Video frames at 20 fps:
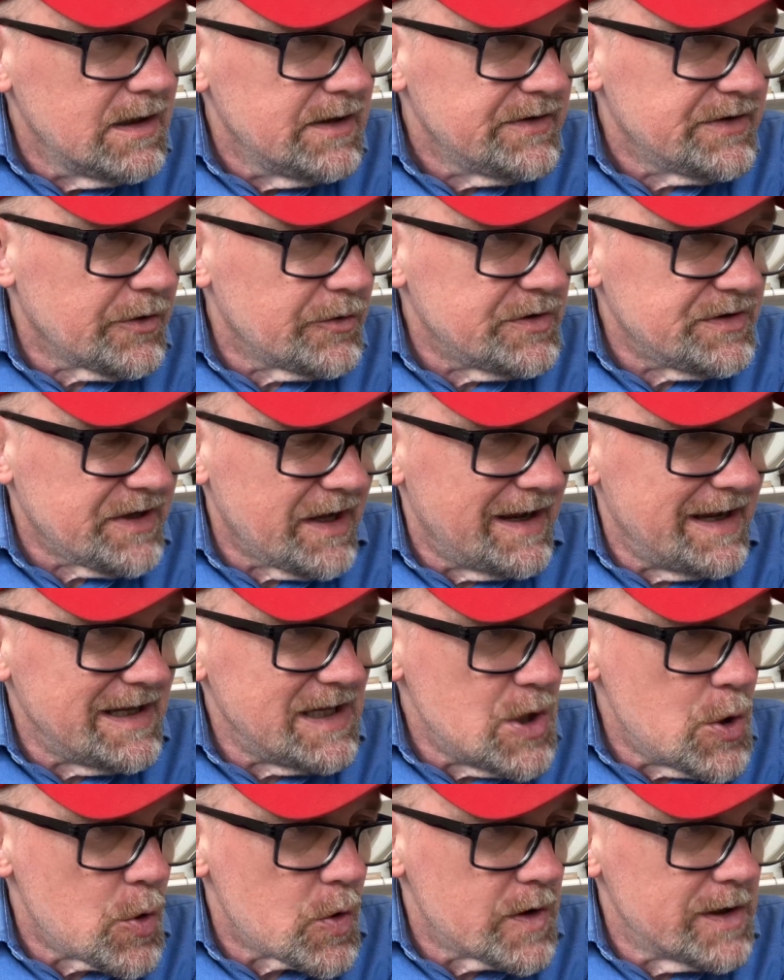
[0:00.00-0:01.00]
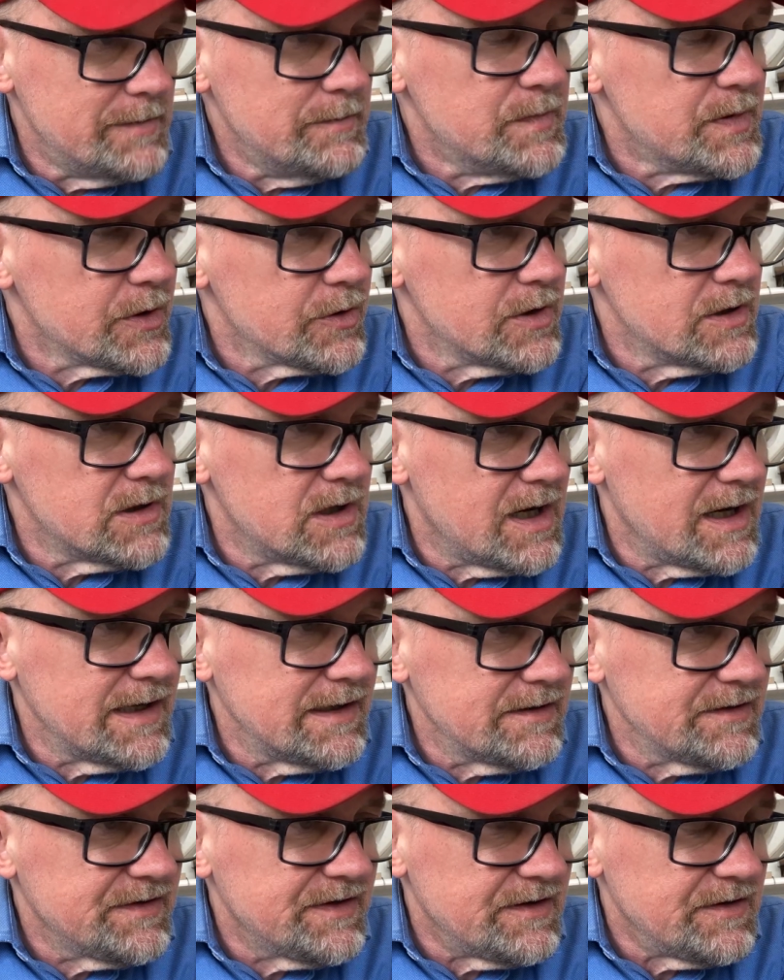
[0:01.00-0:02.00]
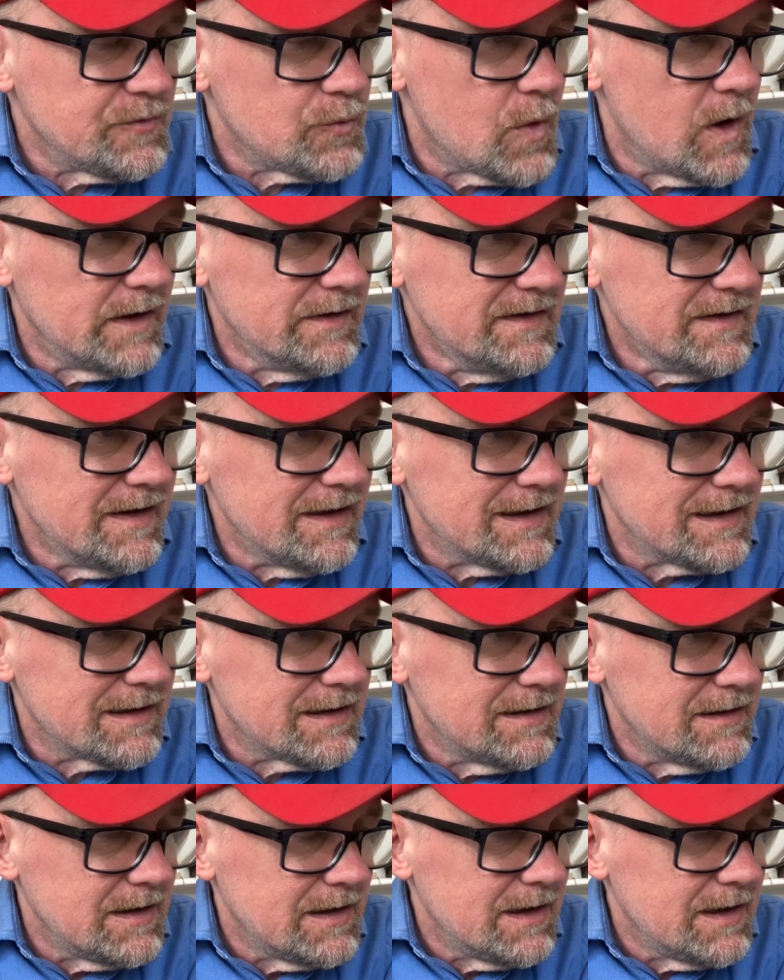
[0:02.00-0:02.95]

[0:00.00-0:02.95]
So saying Your Imperial Highness is one thing,